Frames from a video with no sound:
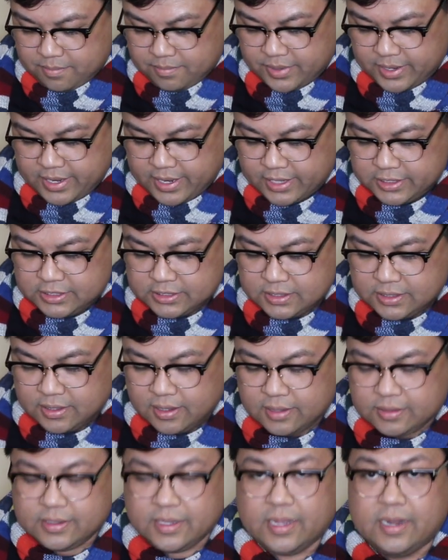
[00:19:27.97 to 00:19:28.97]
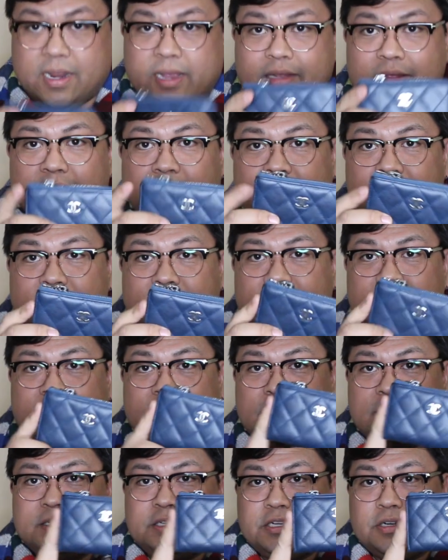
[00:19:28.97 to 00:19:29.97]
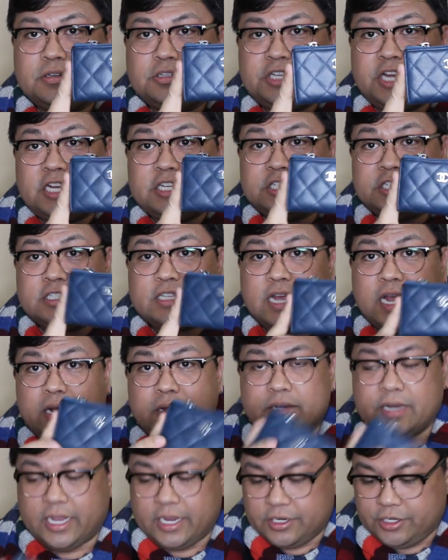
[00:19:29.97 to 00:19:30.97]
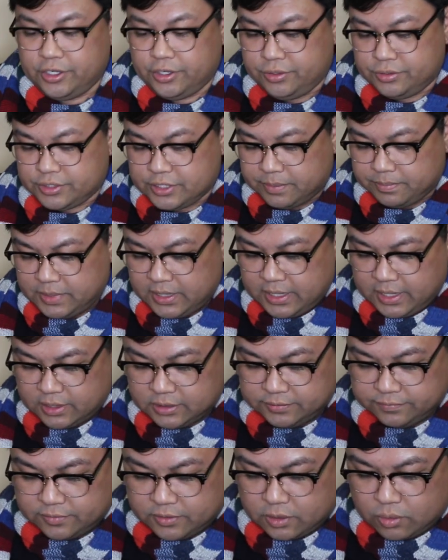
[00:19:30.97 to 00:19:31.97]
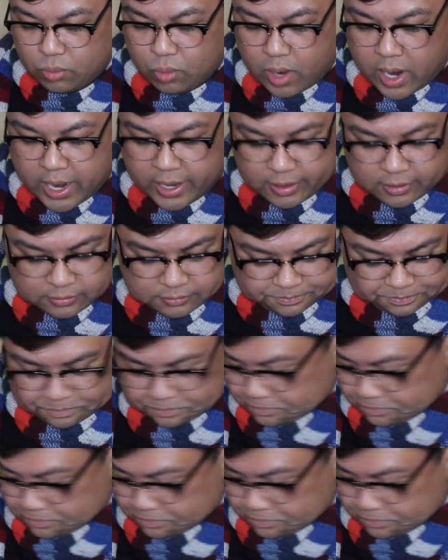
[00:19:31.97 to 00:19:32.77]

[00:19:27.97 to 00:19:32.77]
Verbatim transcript: But yeah, I just thought that I'd like to, you know, change this out and use something else for a while.